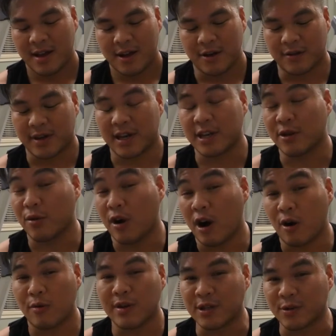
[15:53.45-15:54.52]
okay? You
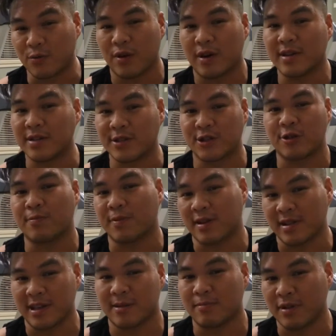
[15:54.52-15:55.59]
always want super
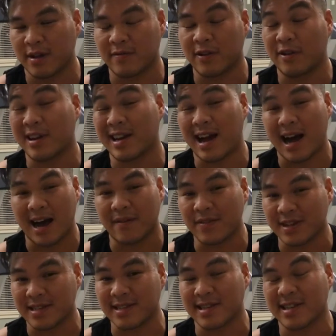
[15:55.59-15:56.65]
clean blood flow, and
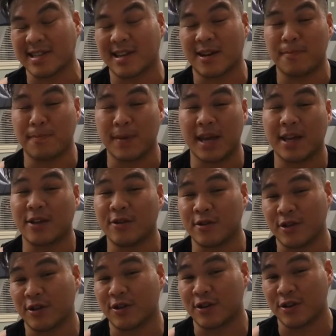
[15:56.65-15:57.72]
obviously it's gonna make you
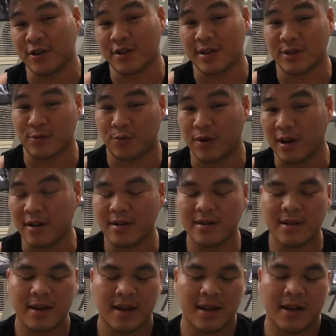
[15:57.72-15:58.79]
look good as
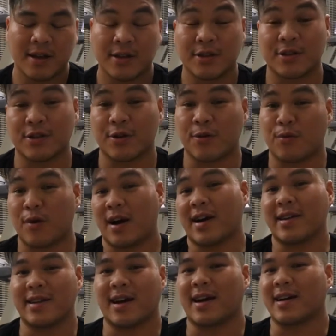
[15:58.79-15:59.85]
well, so
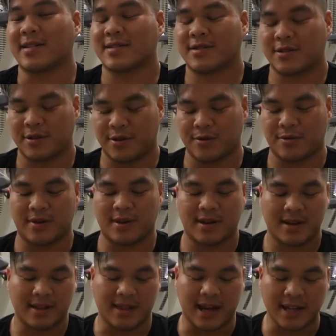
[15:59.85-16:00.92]
why not? So
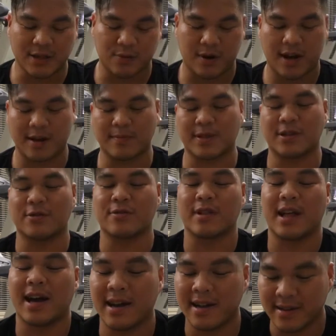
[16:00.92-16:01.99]
that's why I'm so
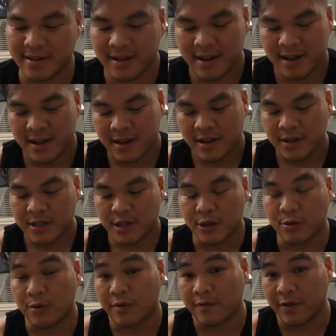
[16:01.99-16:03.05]
glad
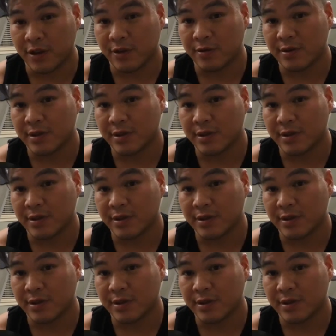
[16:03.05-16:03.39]
to review